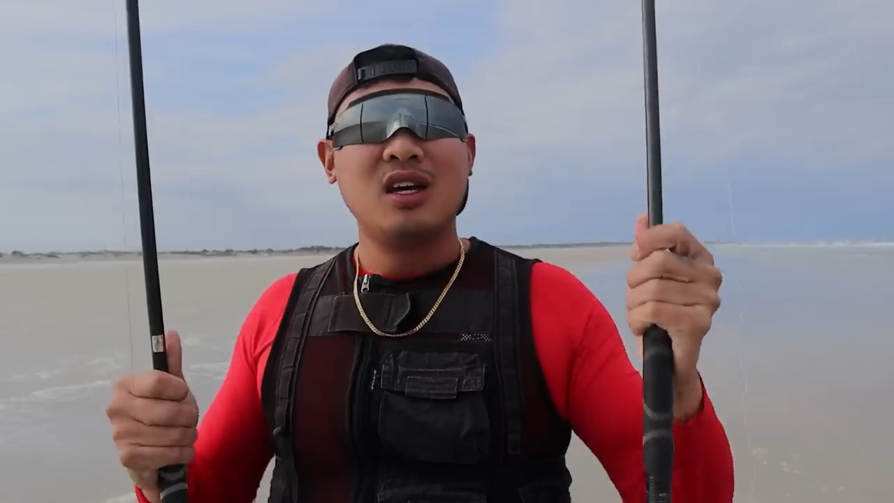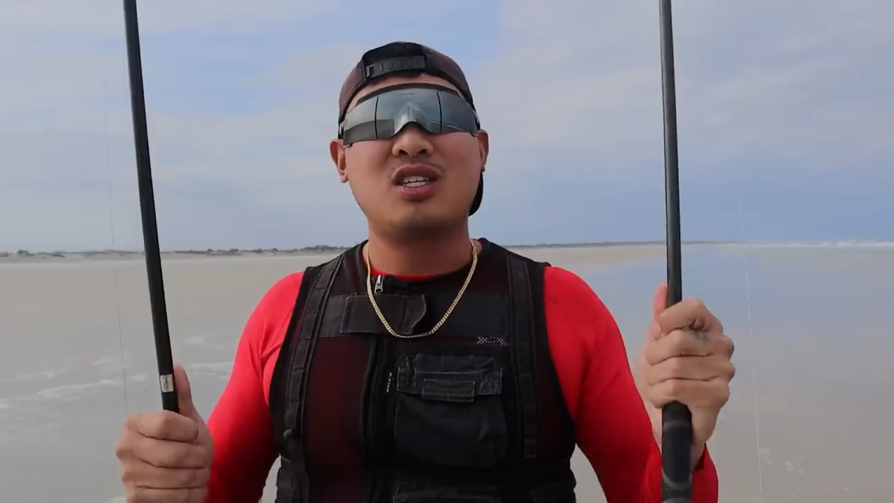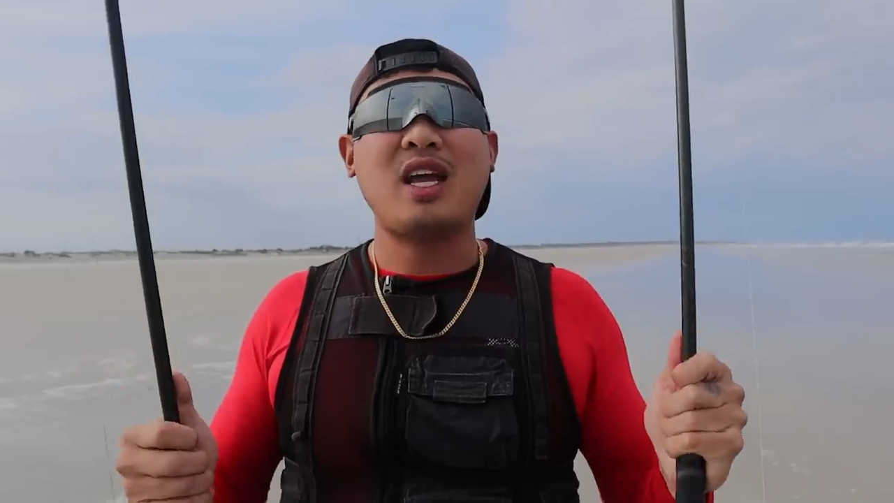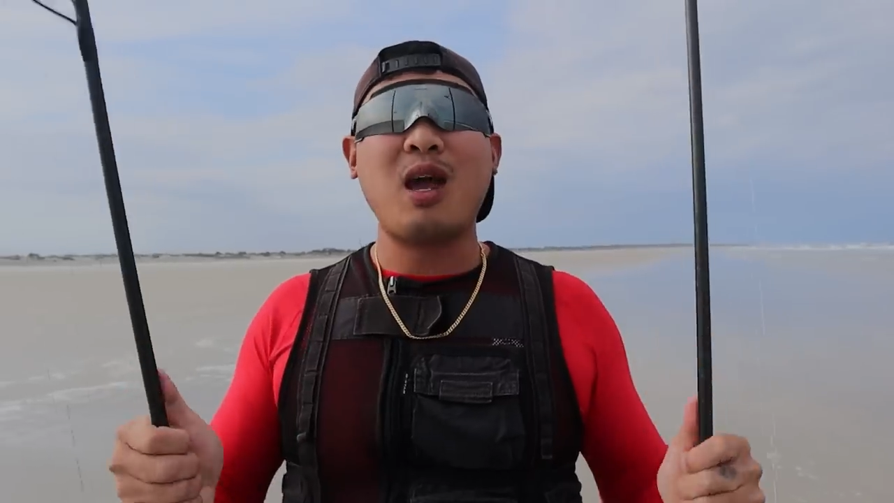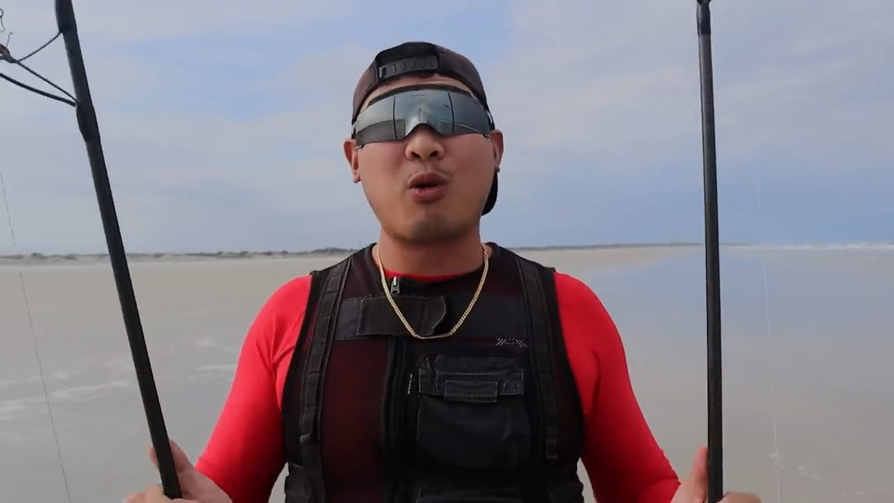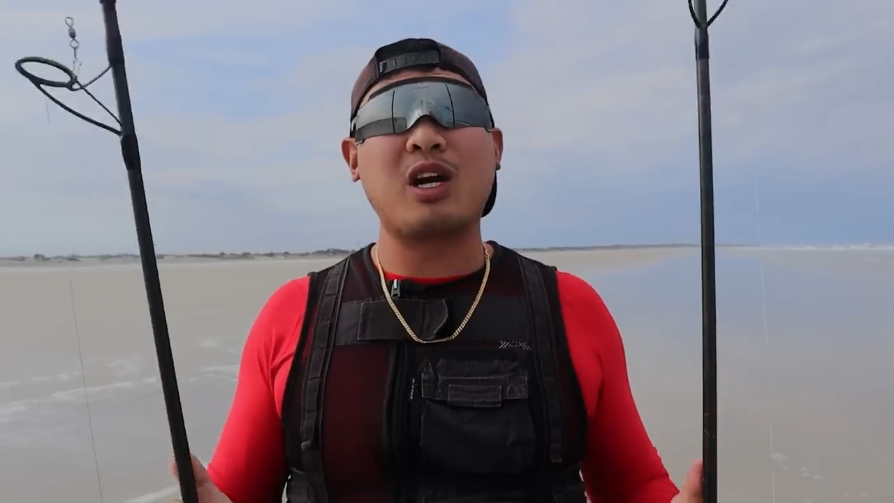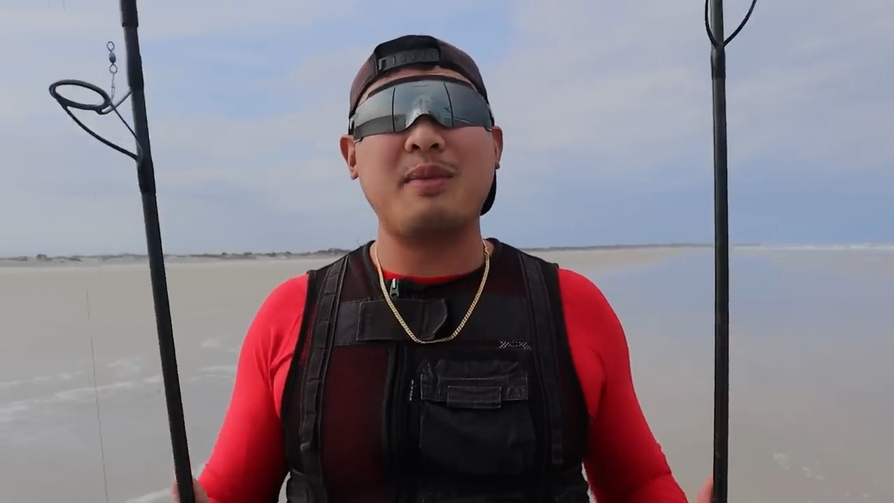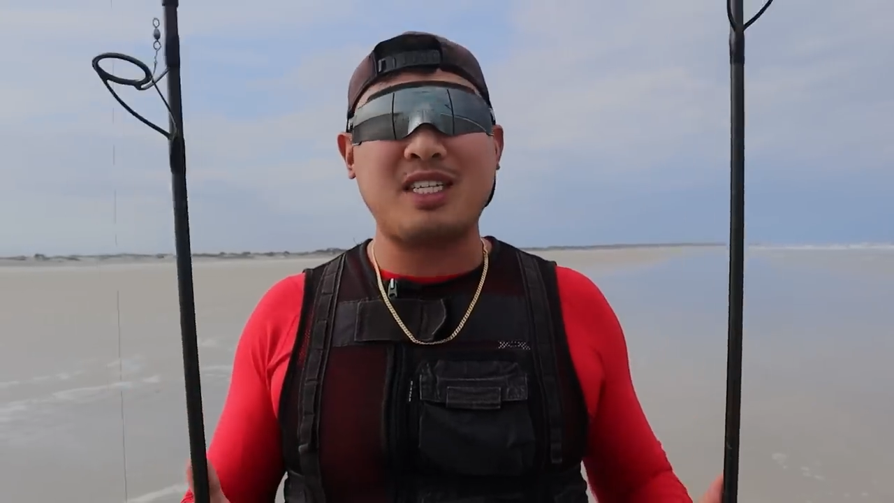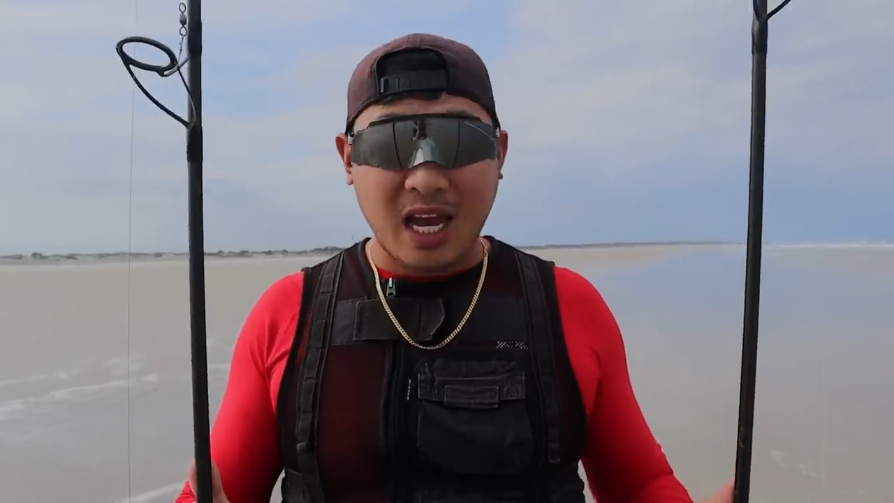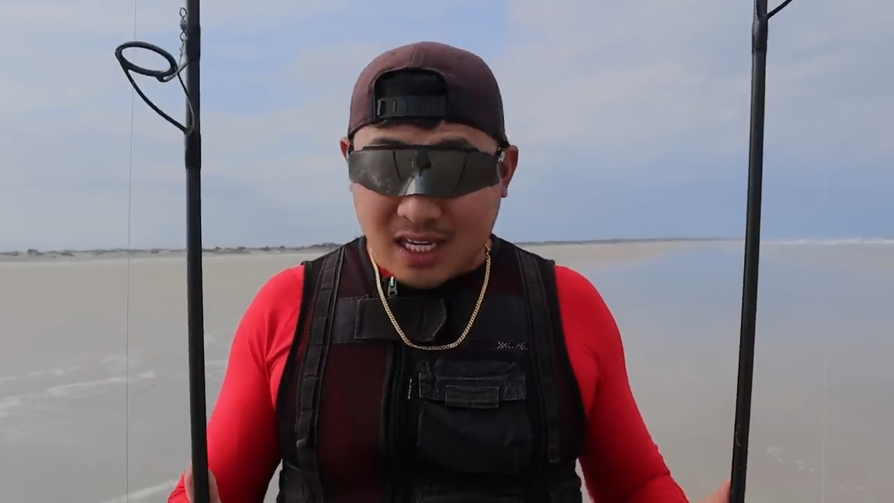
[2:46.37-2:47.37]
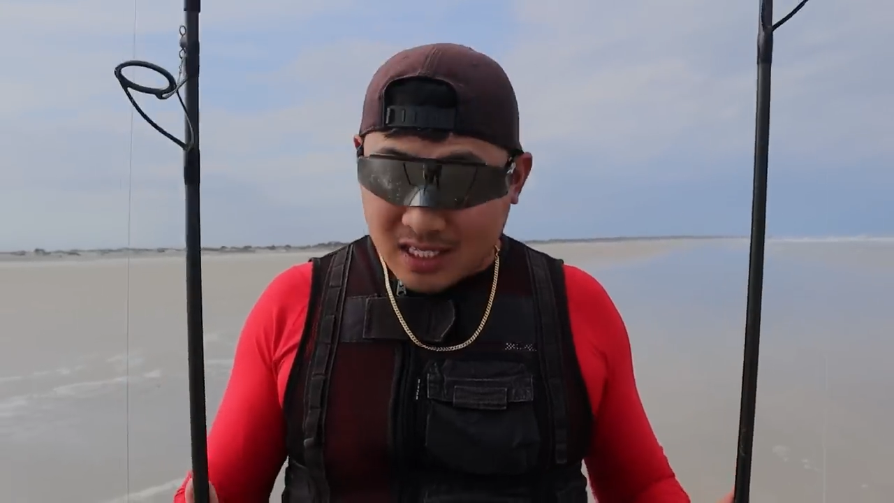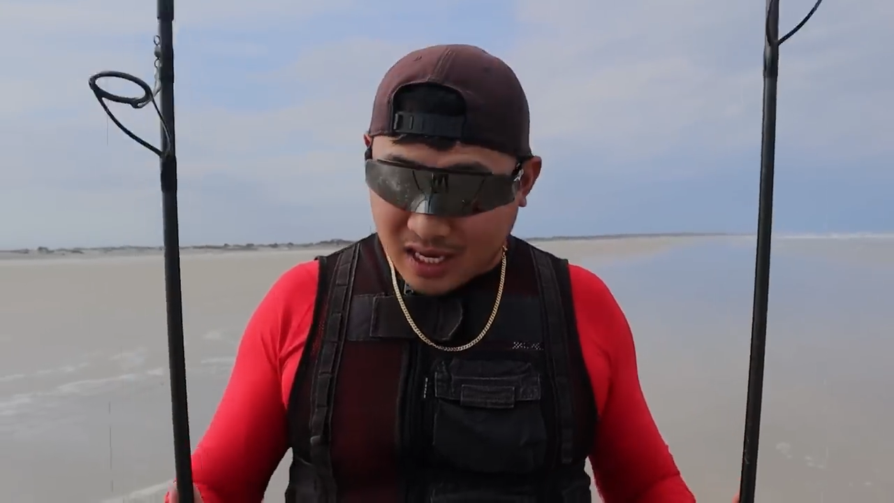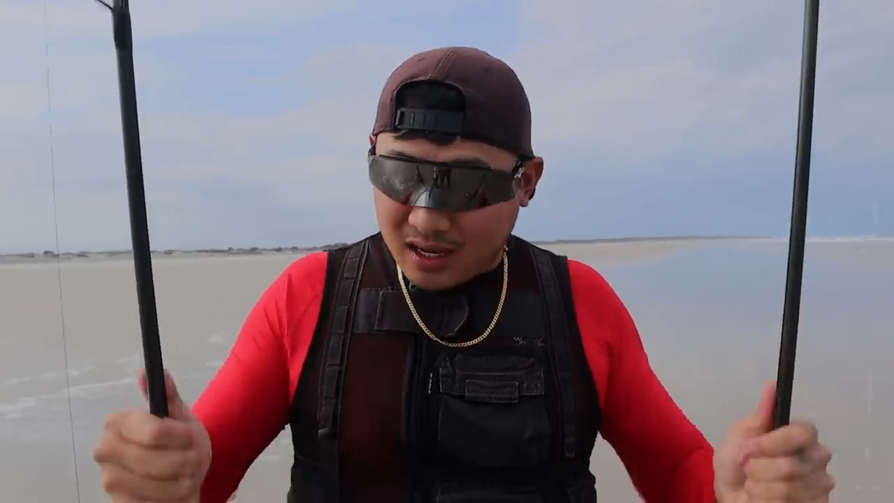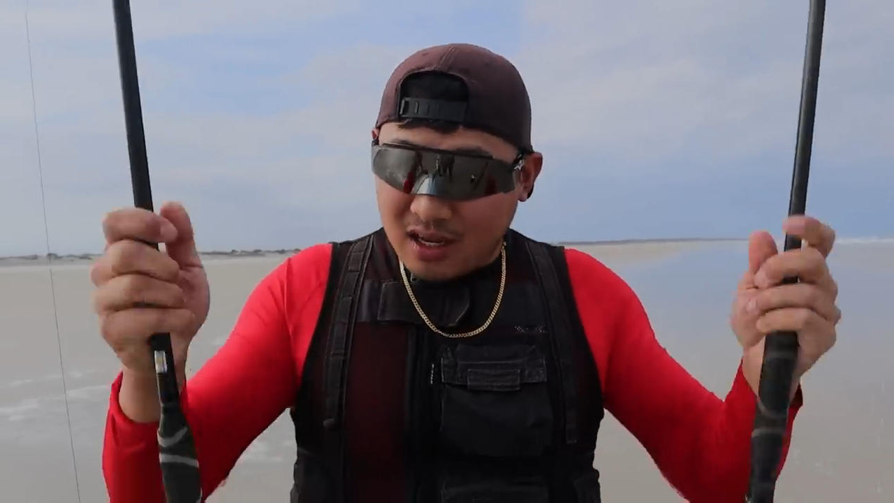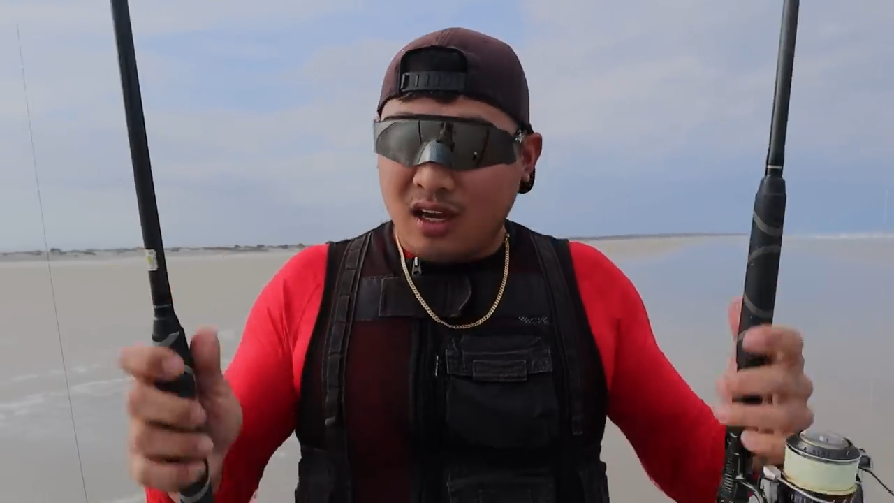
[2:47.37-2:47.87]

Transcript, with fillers: Today we're gonna be testing